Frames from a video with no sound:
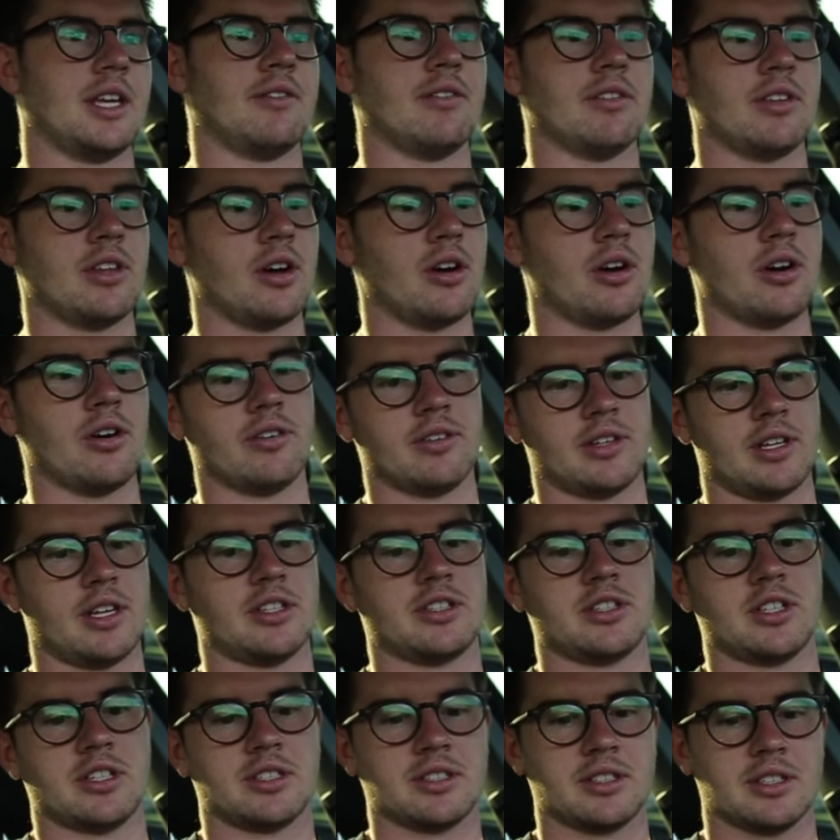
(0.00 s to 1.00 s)
Even though
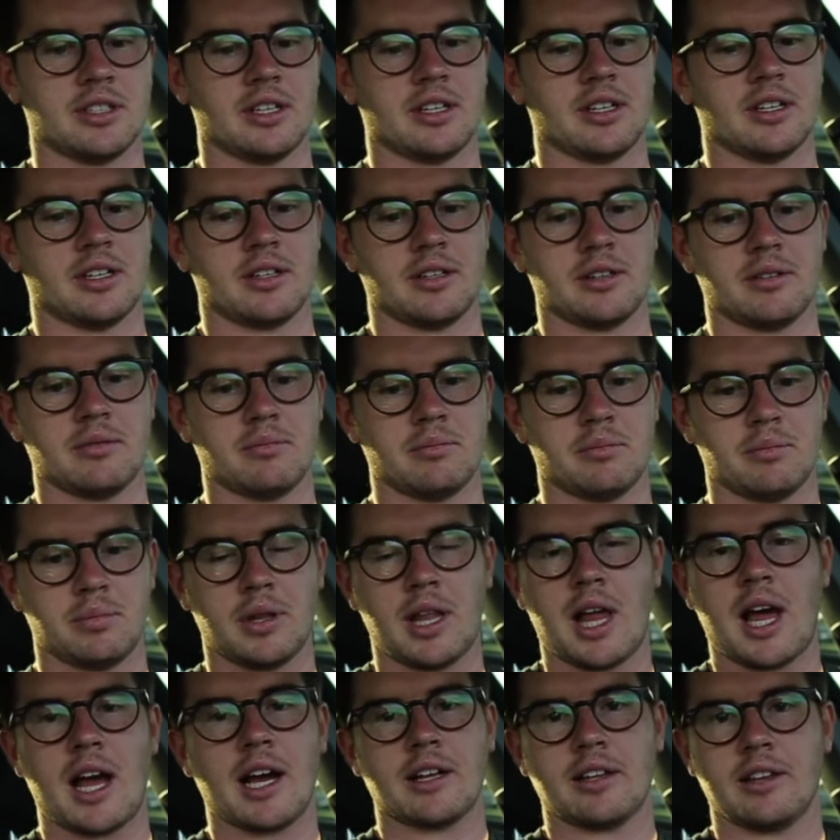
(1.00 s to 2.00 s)
it's just a
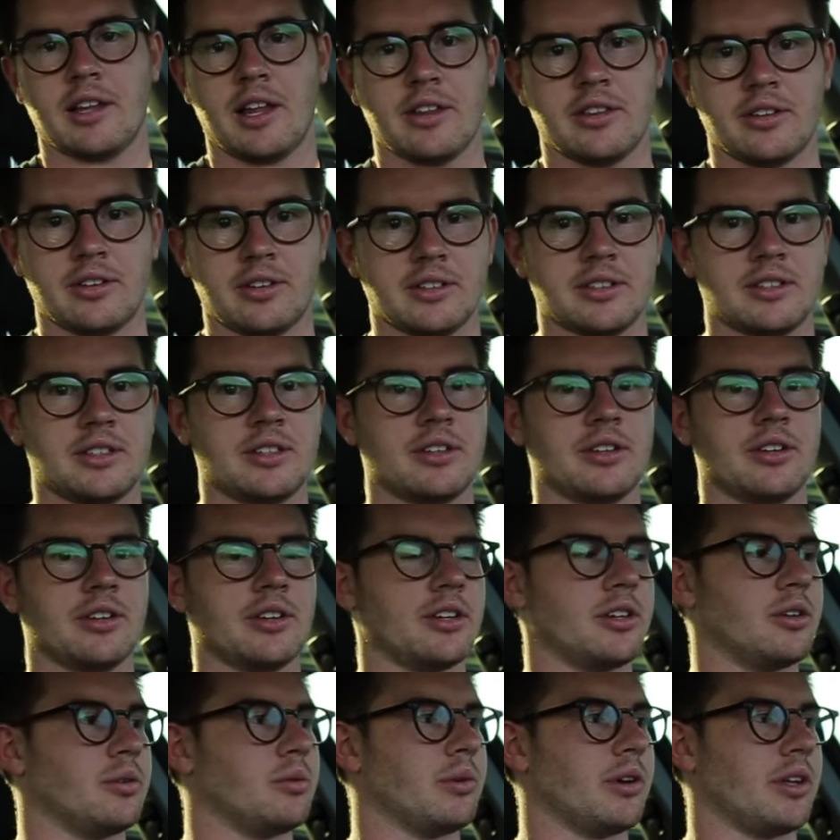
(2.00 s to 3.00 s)
black leather
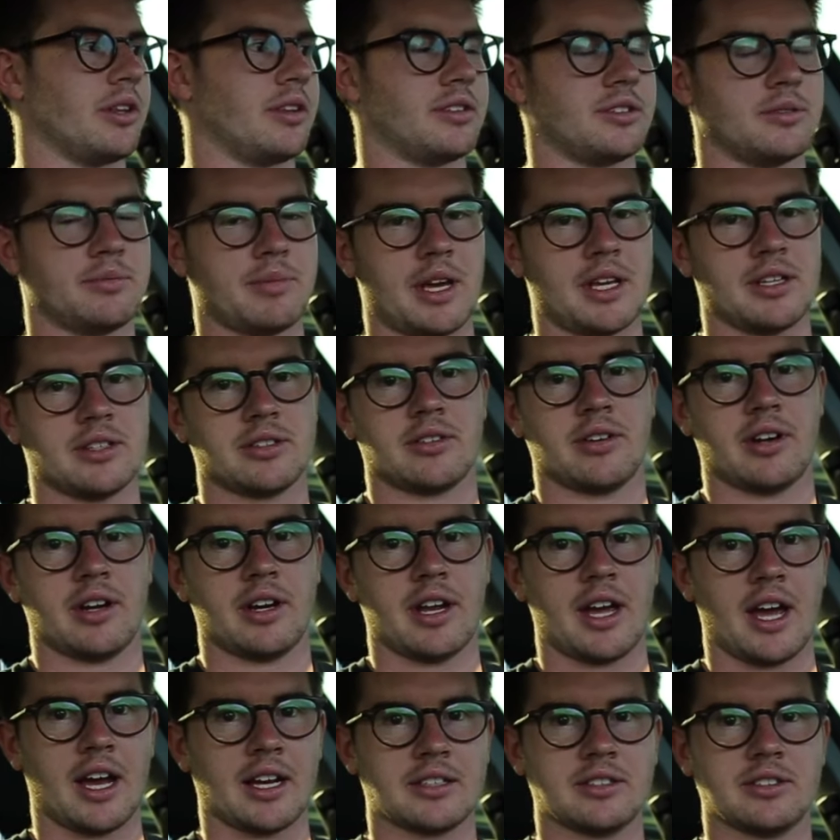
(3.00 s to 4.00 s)
interior with space
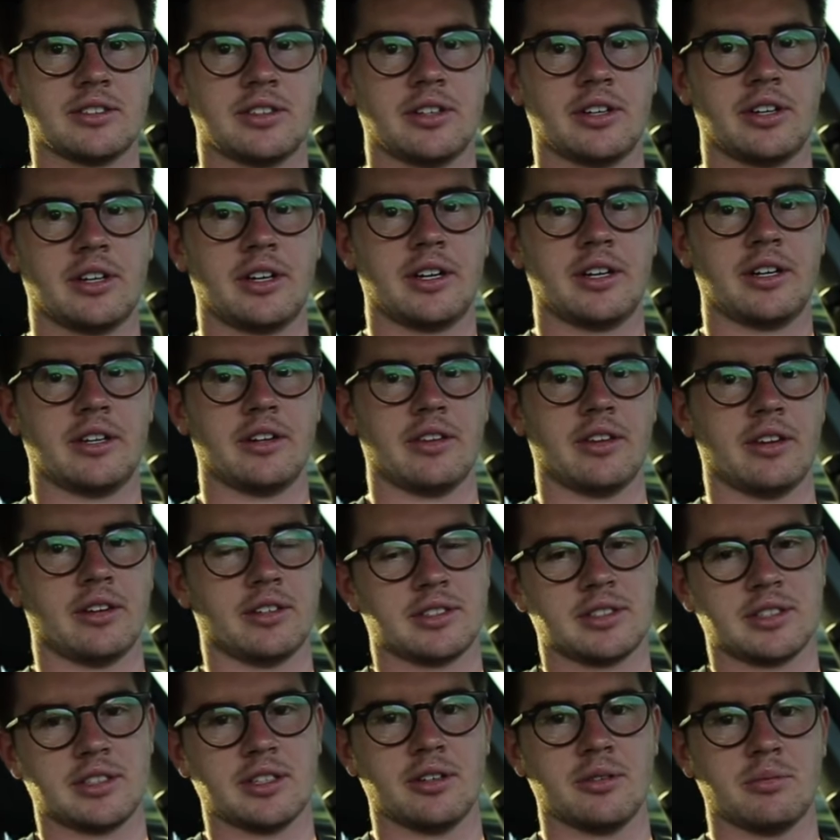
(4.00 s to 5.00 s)
gray exterior, they're
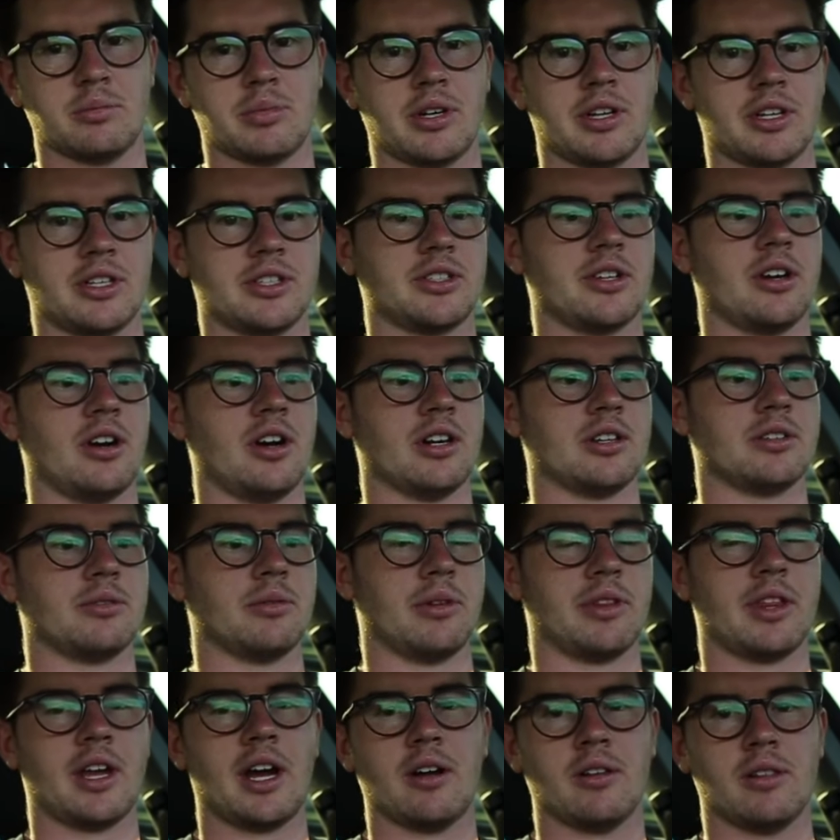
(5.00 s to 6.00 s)
still pretty shocked
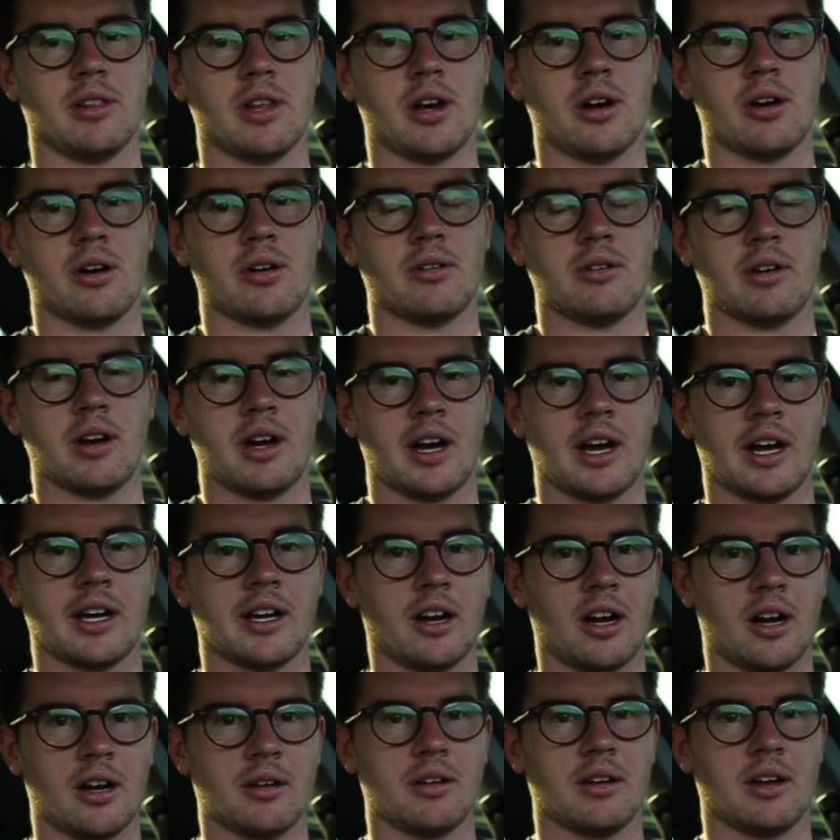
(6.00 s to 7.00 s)
with how low
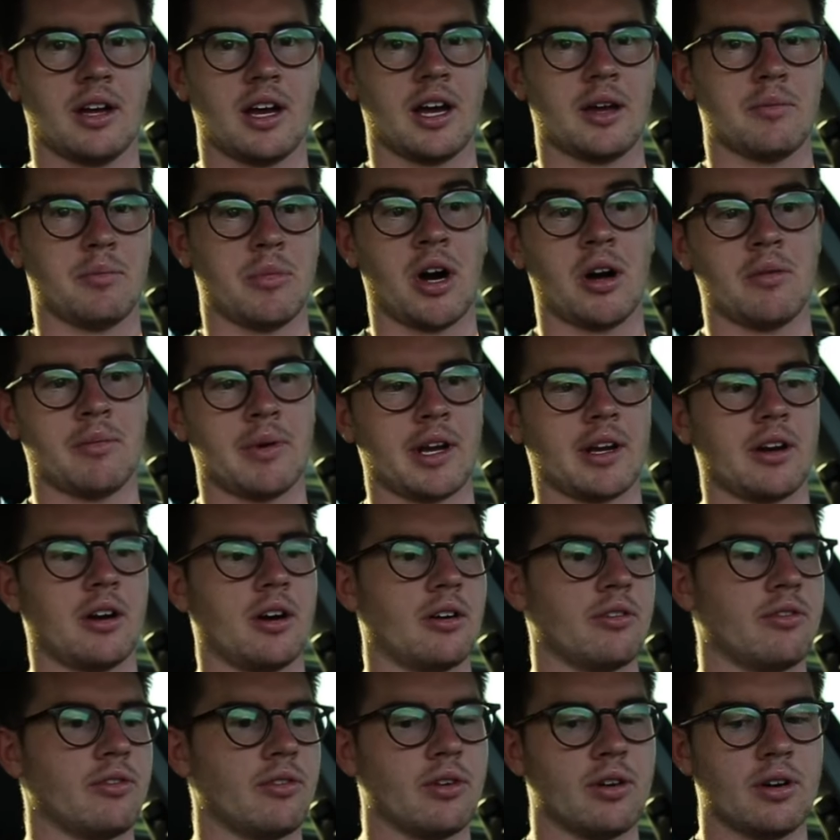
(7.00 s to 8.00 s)
I bought my
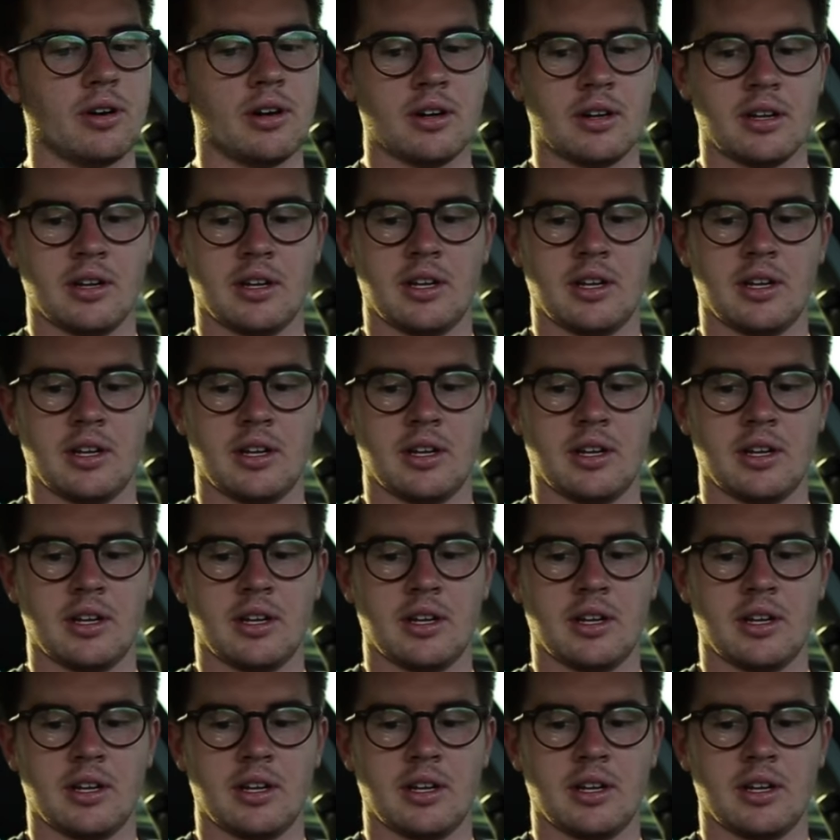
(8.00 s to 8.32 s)
car for.